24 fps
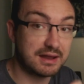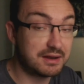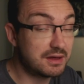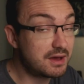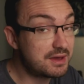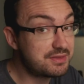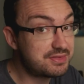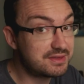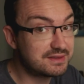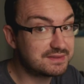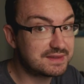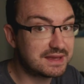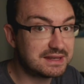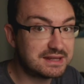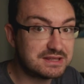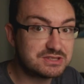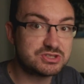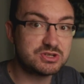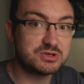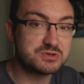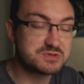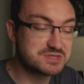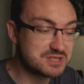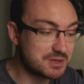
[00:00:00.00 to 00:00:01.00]
And I think they need
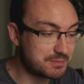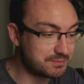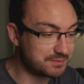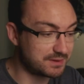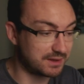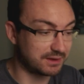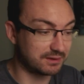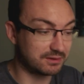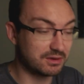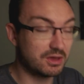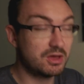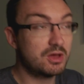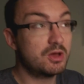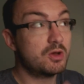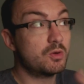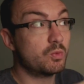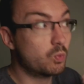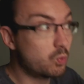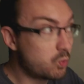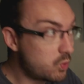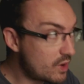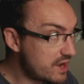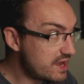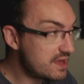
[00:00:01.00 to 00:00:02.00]
to do something
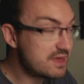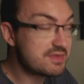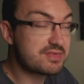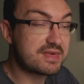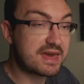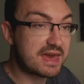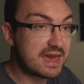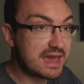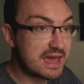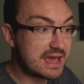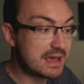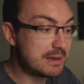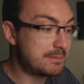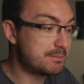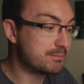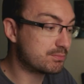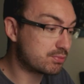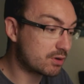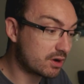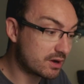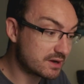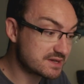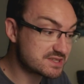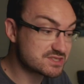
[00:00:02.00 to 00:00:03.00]
with a
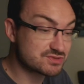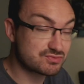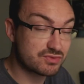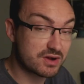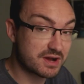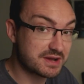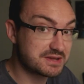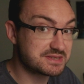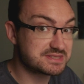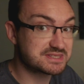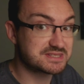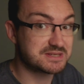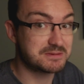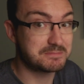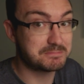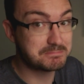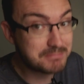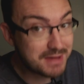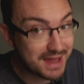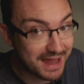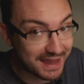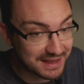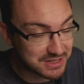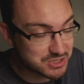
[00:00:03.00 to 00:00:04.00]
price rise to
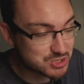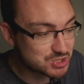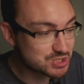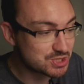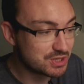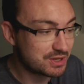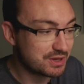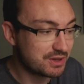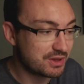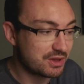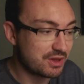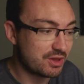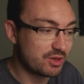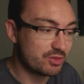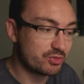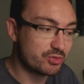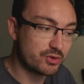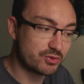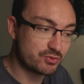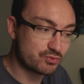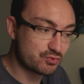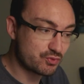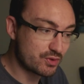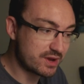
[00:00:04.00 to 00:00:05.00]
match
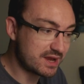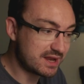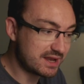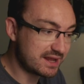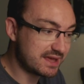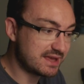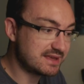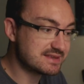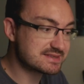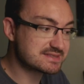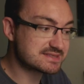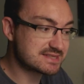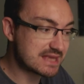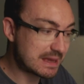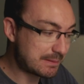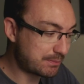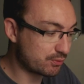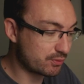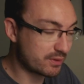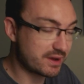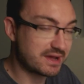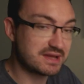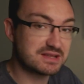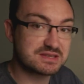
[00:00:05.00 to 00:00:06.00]
that really
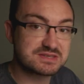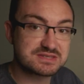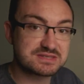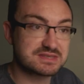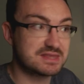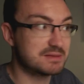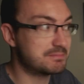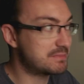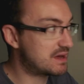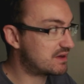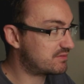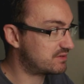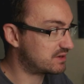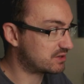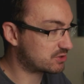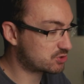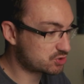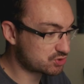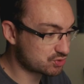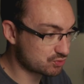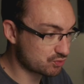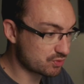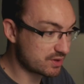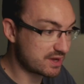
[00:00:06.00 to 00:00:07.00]
separates the Mavic
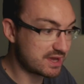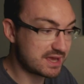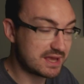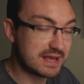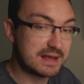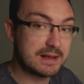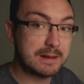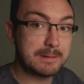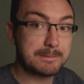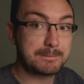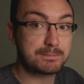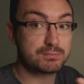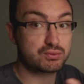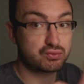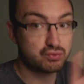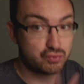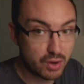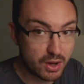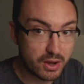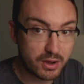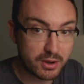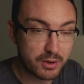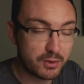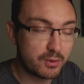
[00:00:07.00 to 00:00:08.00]
3
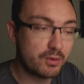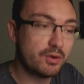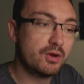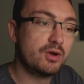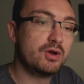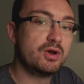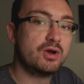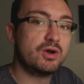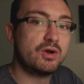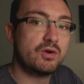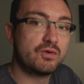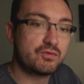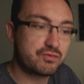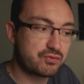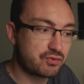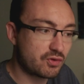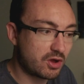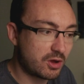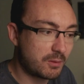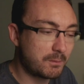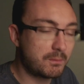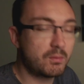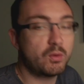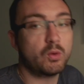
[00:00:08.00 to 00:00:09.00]
Pro
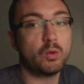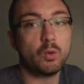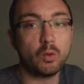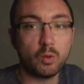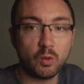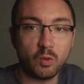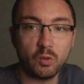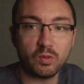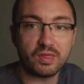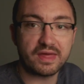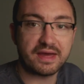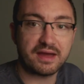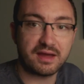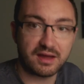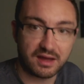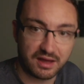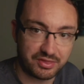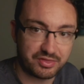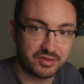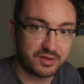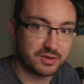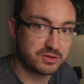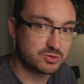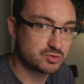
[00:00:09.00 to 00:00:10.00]
from all their
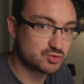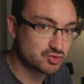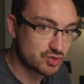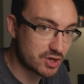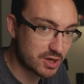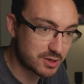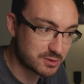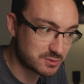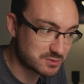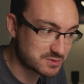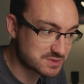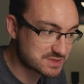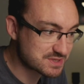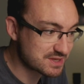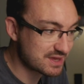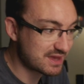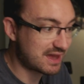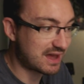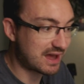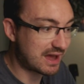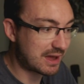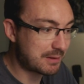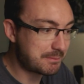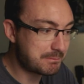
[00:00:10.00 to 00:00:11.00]
other drones.
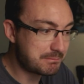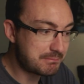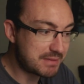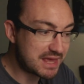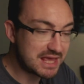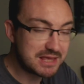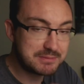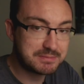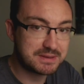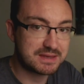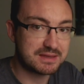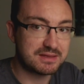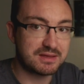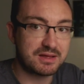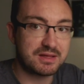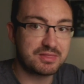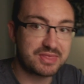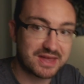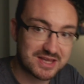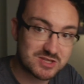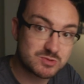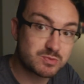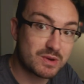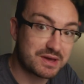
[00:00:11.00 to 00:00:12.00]
And maybe
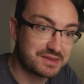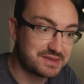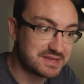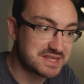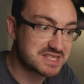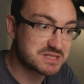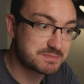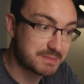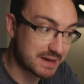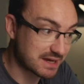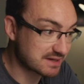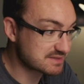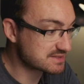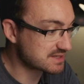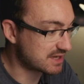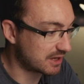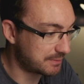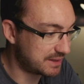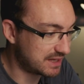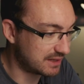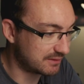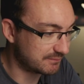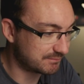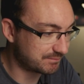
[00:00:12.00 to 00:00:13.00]
that's where these specs
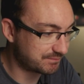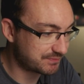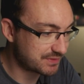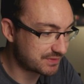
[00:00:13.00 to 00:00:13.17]
come in.